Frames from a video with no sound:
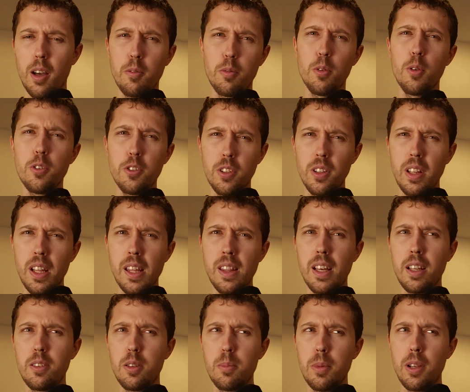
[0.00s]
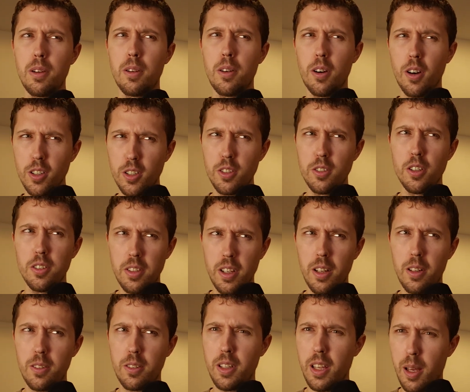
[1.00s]
Unfortunately, that's a bit harder to
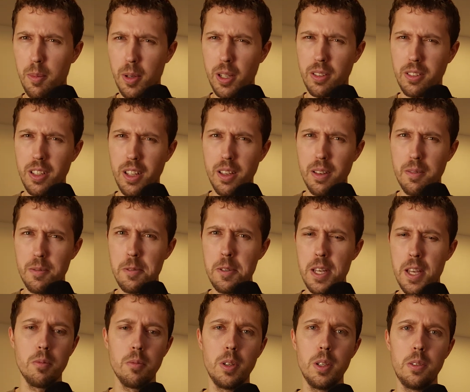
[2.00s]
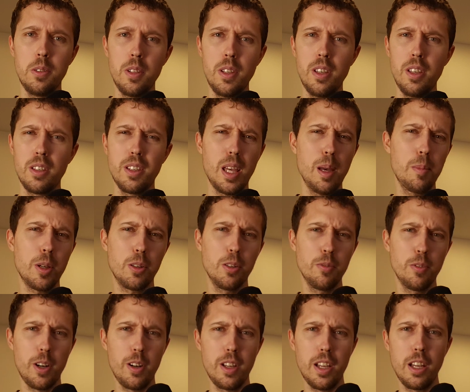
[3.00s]
tell chemically. We see
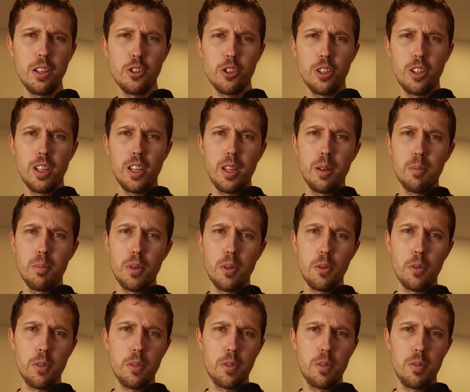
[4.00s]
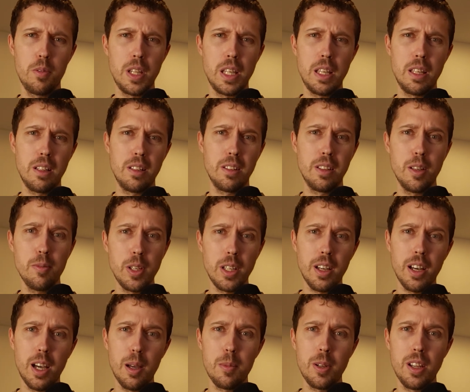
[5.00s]
chemical variation in both the
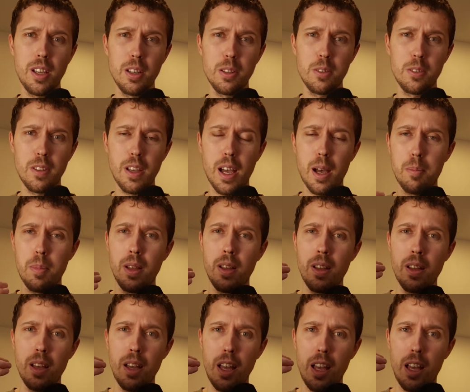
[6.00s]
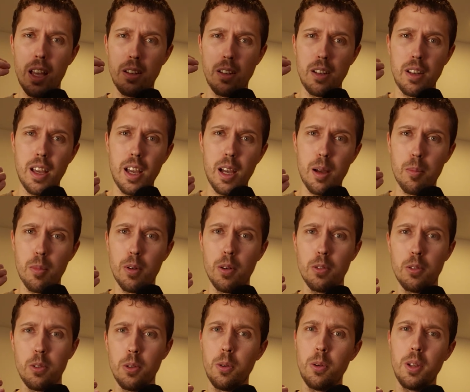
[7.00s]
living Hymenaea's sap and in
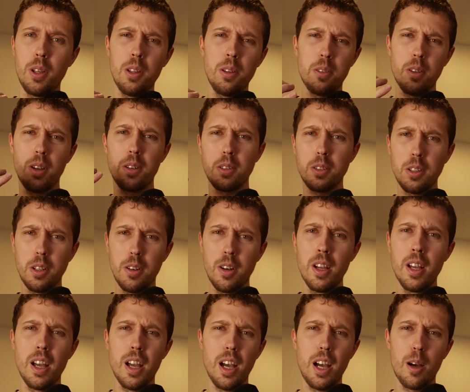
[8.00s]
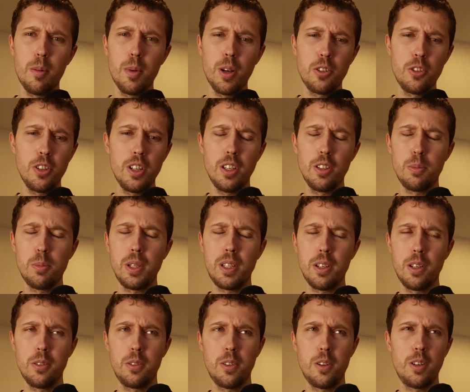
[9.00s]
amber, so it's unclear how much is
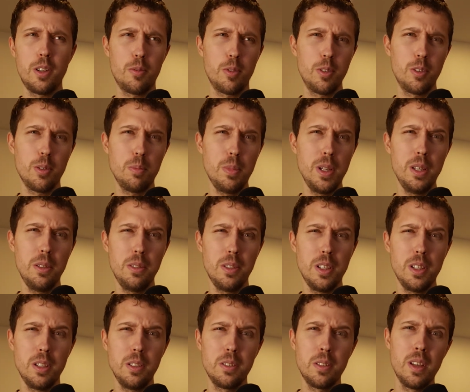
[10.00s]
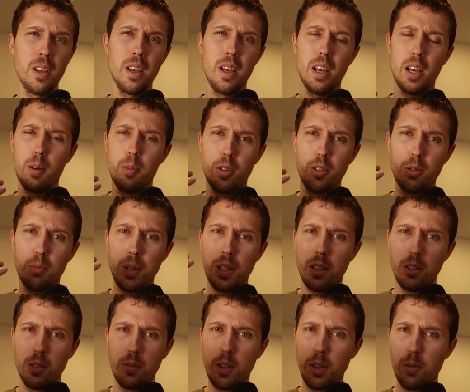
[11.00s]
because they're different species, how much
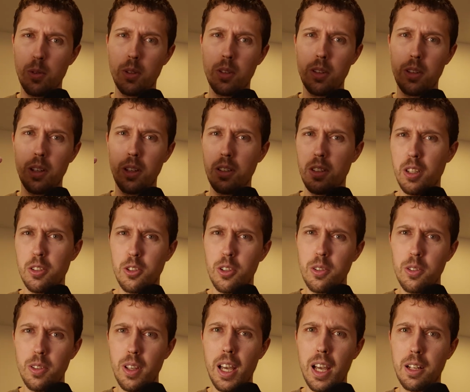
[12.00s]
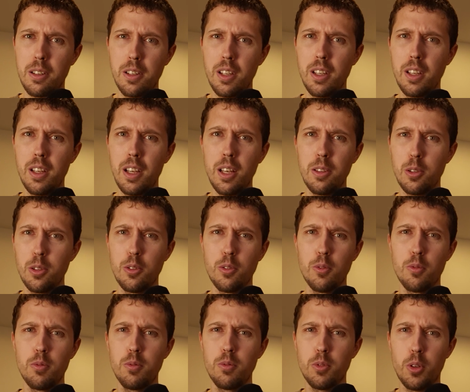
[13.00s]
because of different conditions acting as
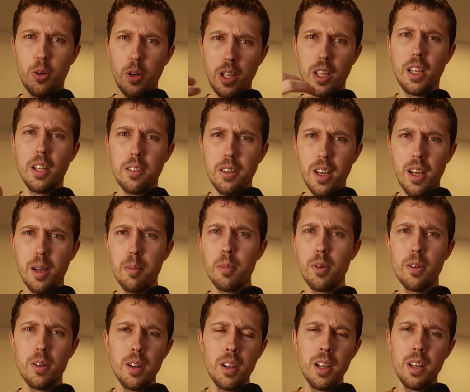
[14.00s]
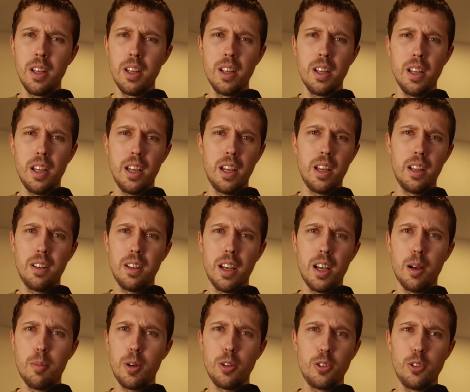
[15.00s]
it's turning into amber, and
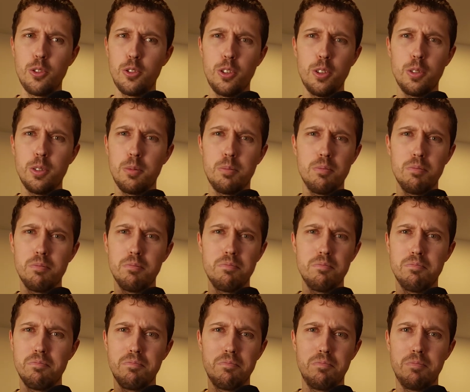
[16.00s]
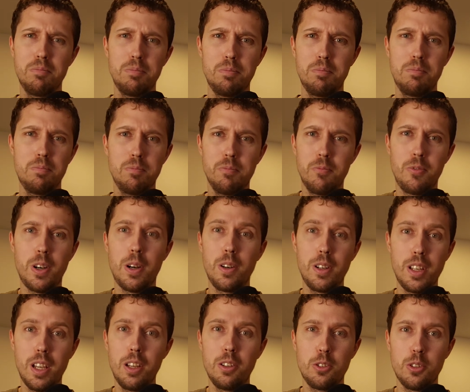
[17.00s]
how much is just
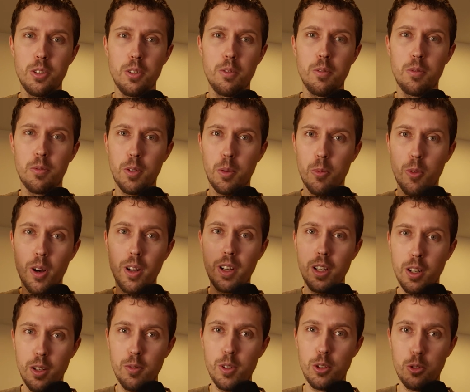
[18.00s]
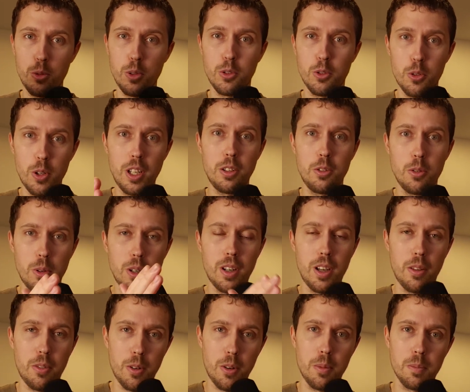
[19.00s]
variation from one individual tree to
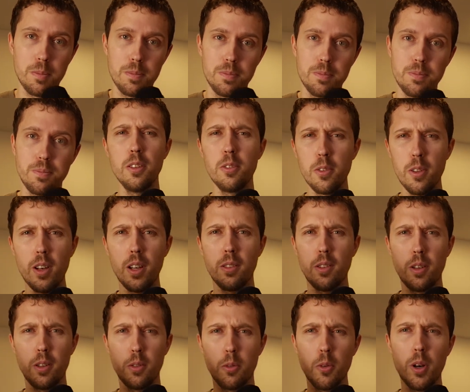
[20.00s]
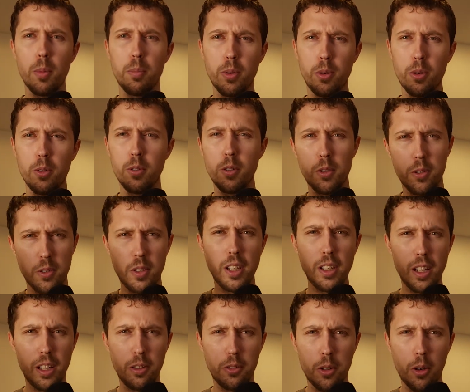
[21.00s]
another. It is thought that Guapinol, or
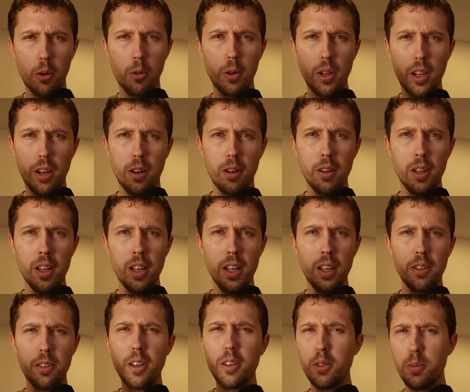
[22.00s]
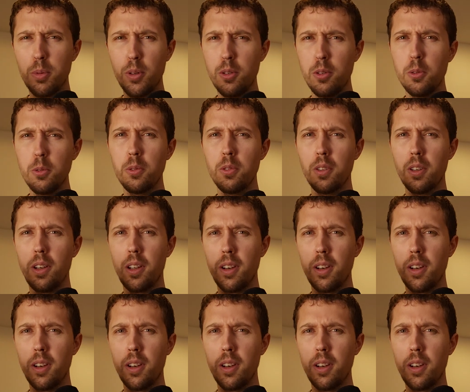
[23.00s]
stinking toe here, does produce